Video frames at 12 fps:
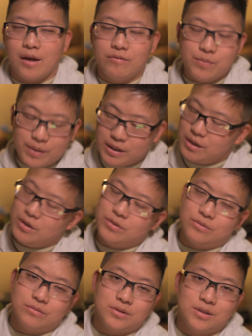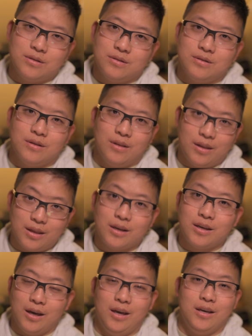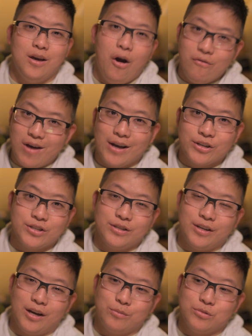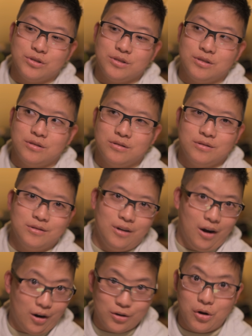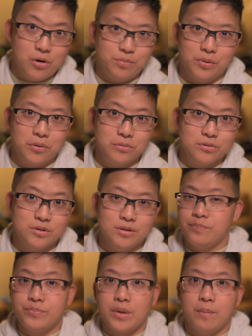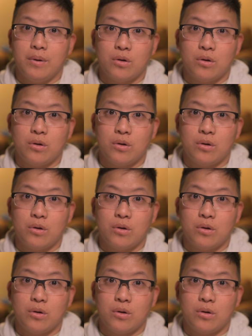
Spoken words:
Everybody knows that the king of action cameras are GoPros.